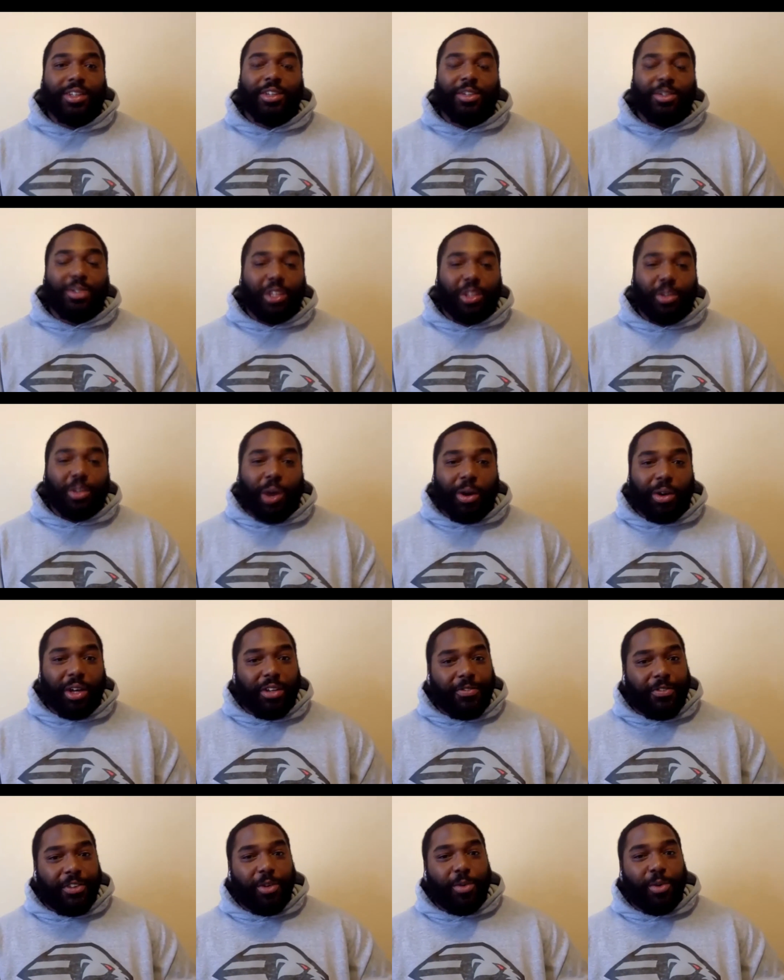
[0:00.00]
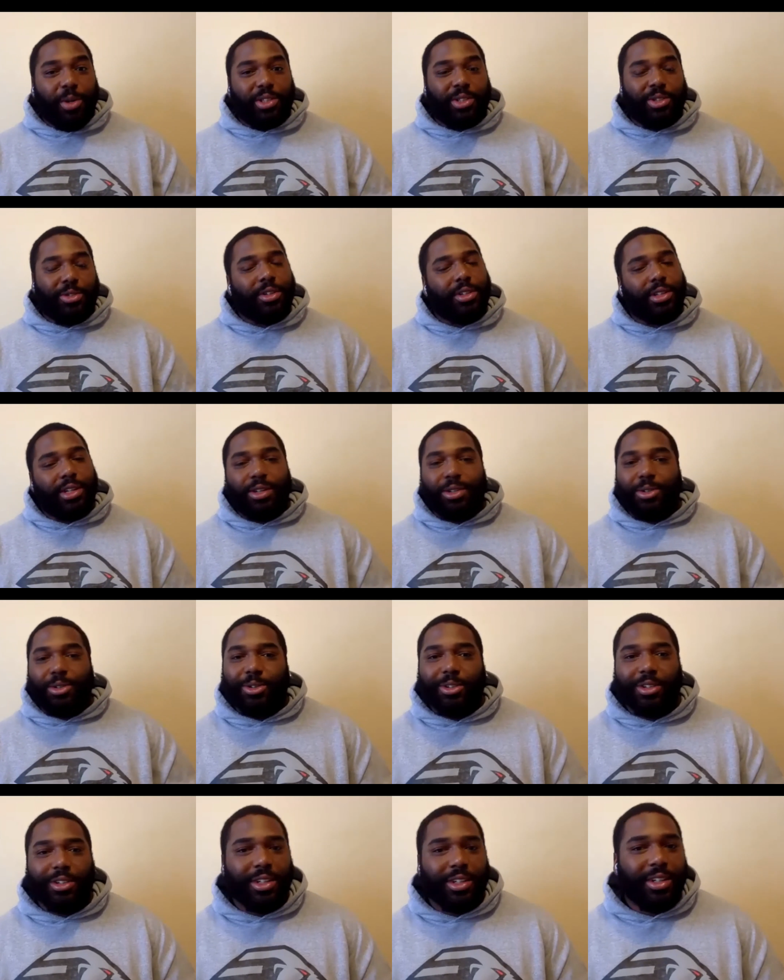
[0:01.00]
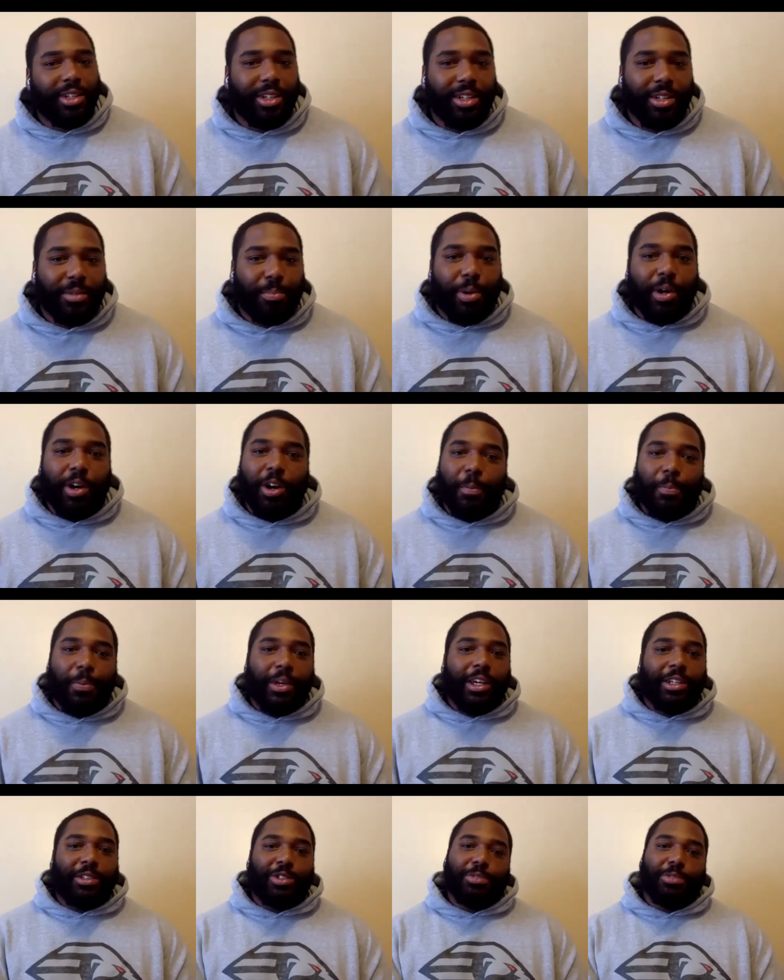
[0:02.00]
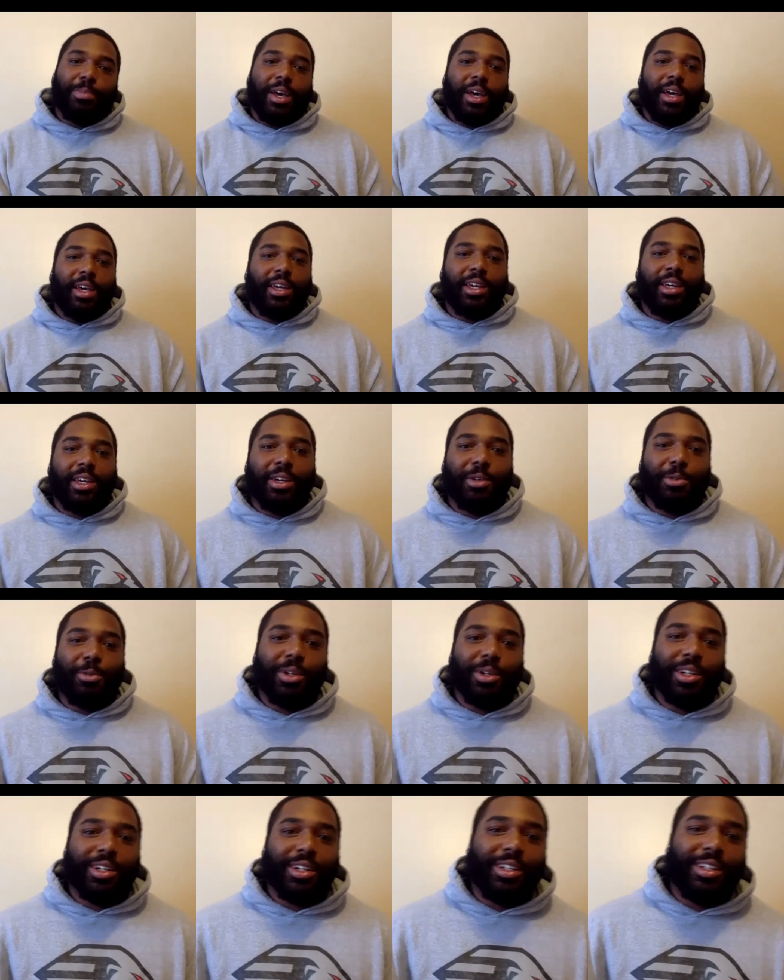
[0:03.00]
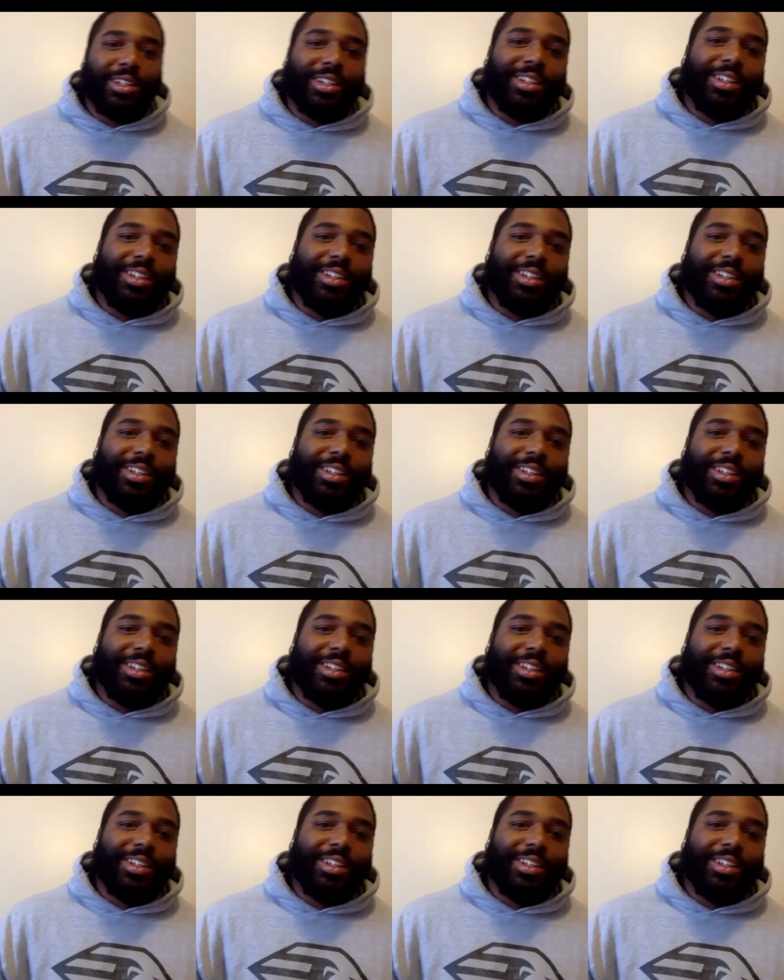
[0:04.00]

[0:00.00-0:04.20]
You think the wife can get a farewell tour? No. Paul Pierce is mad he didn't get one.